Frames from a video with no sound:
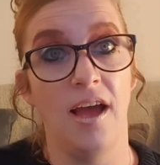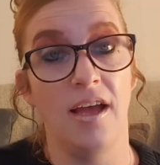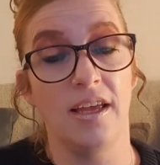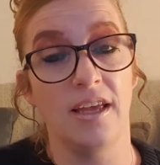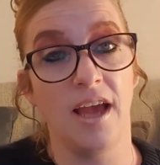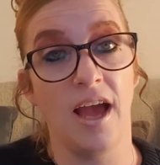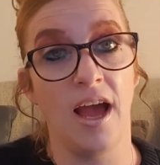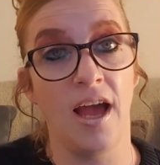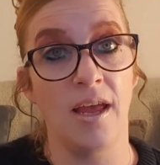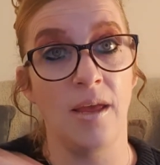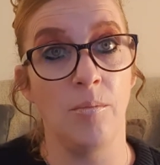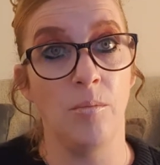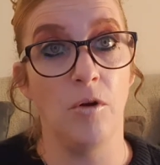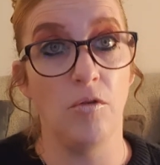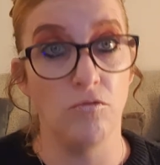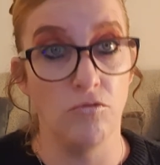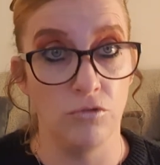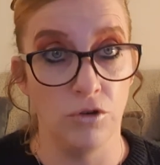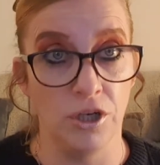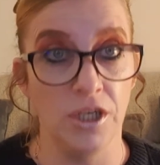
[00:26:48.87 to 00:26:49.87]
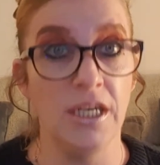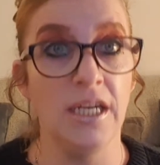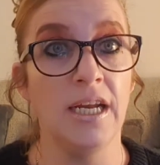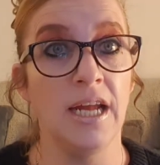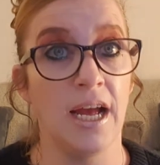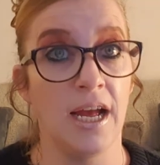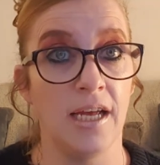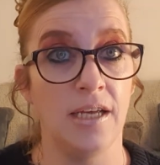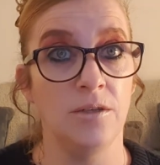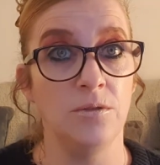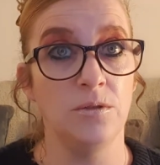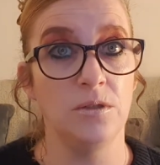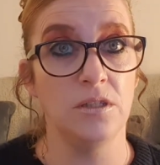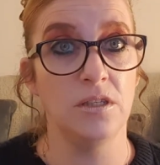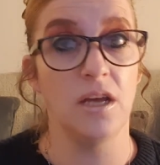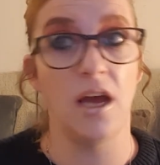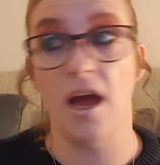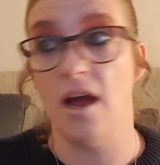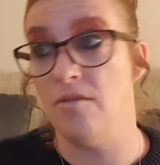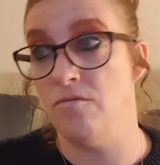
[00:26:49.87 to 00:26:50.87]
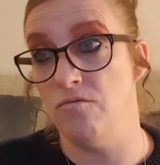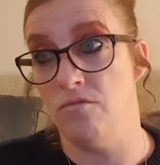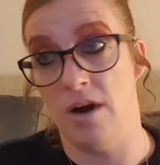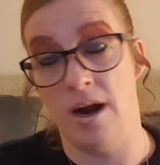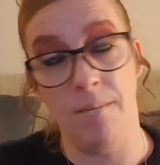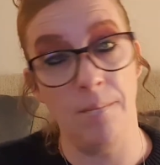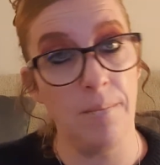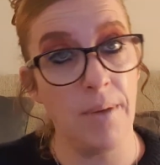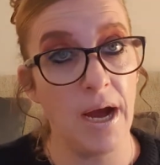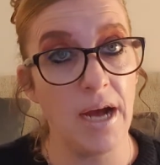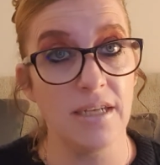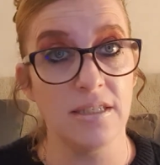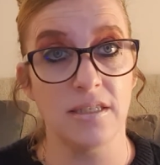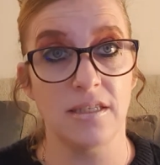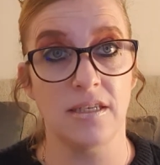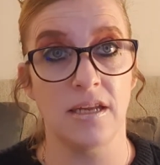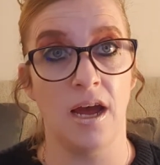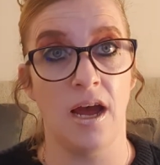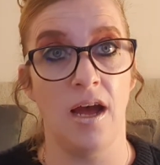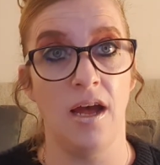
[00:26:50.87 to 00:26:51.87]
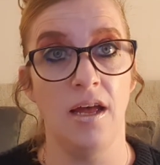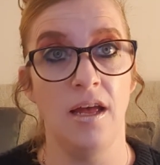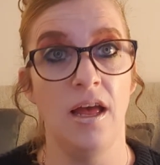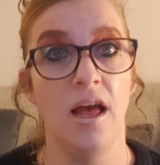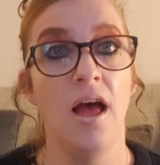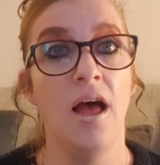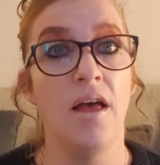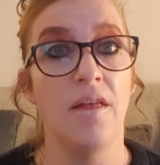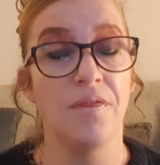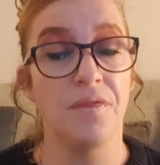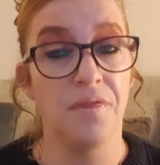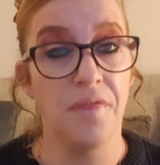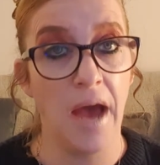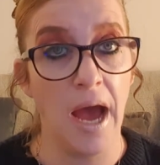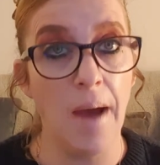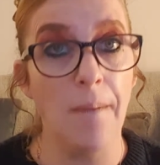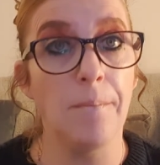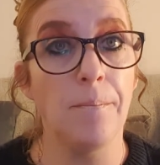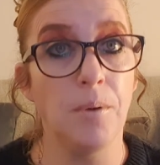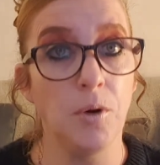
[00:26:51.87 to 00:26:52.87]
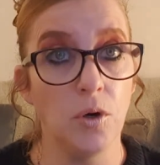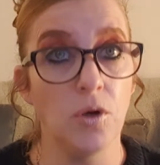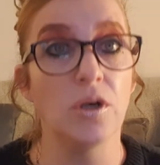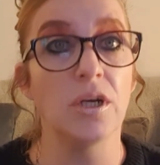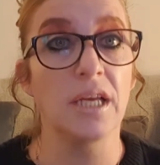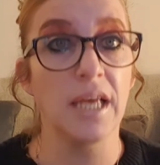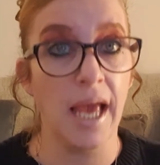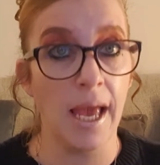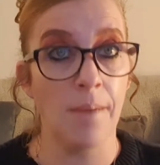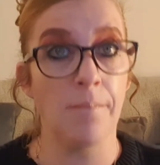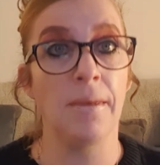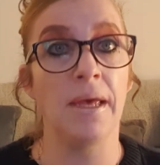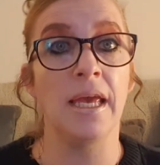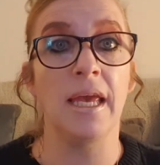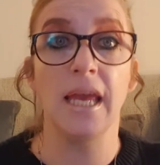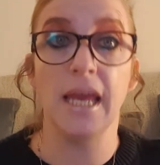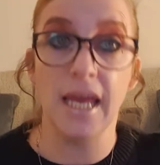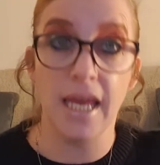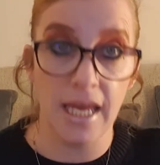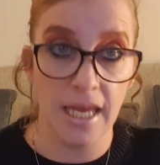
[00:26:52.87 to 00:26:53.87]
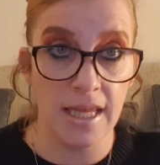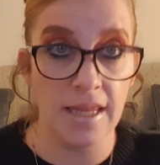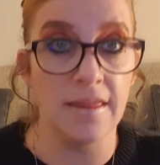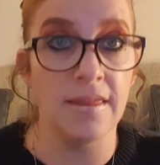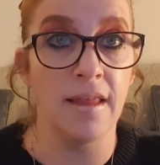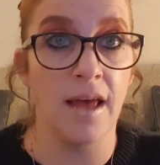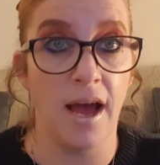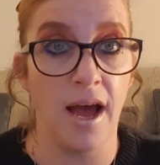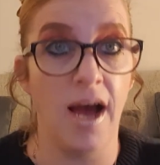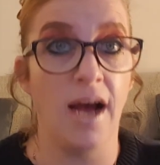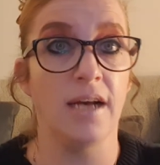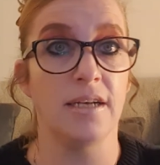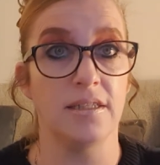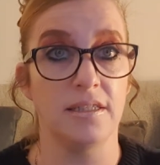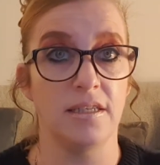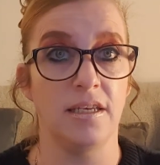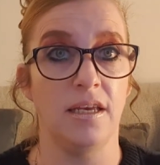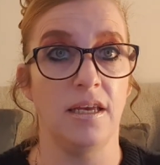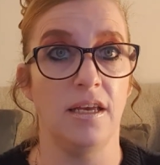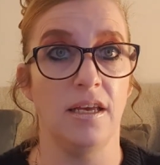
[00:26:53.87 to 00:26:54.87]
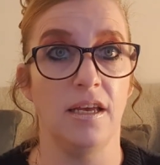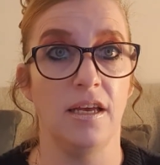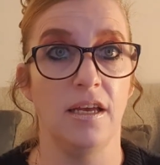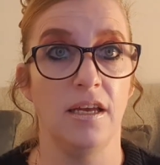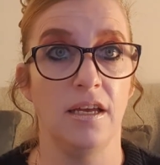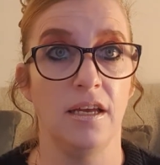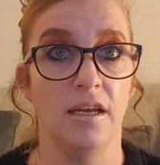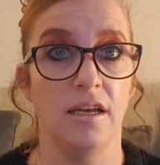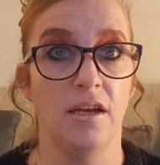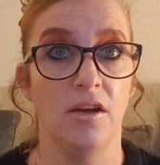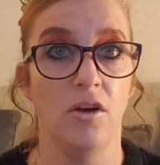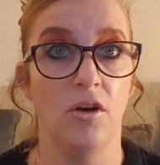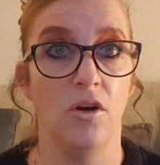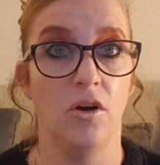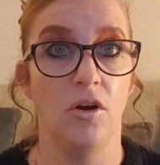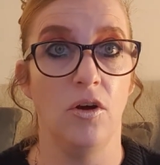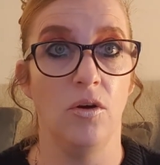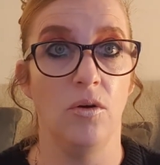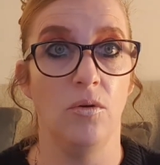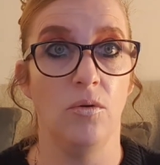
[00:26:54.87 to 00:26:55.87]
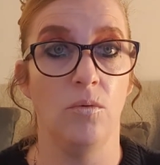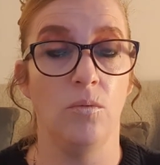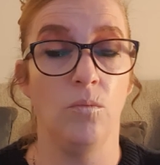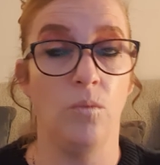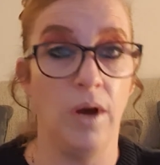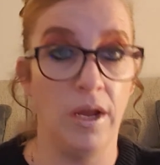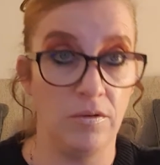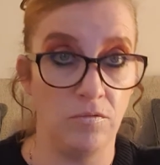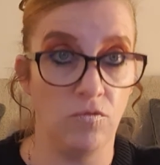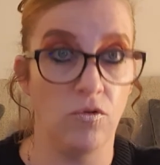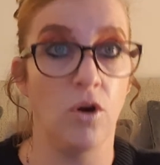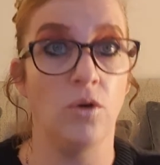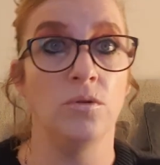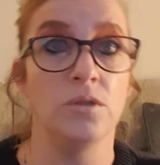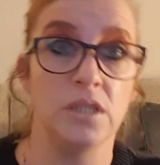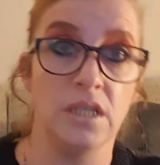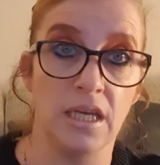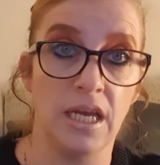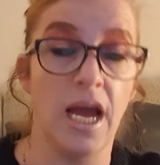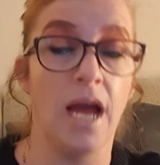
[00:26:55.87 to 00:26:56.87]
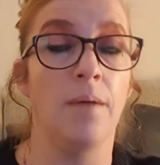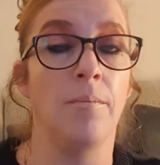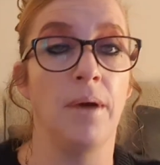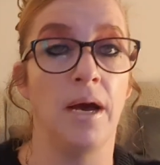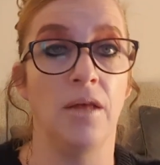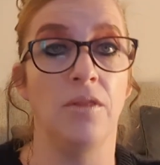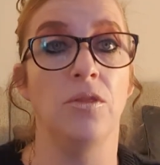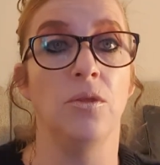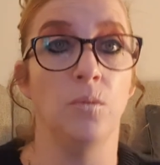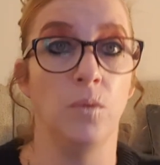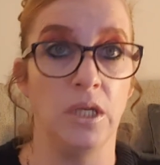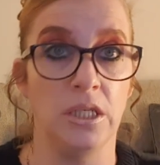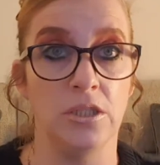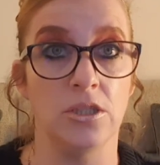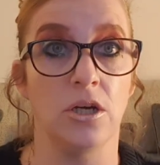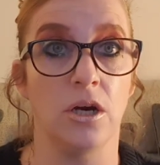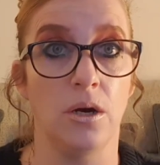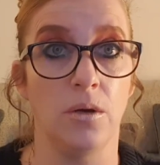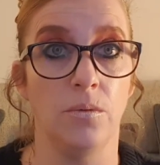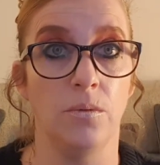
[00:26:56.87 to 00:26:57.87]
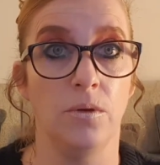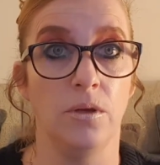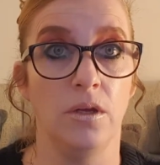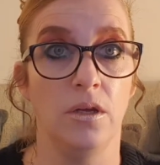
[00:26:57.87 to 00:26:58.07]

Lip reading: came running out and ran past her, that put Kemi in the attic when Rosie came out the window.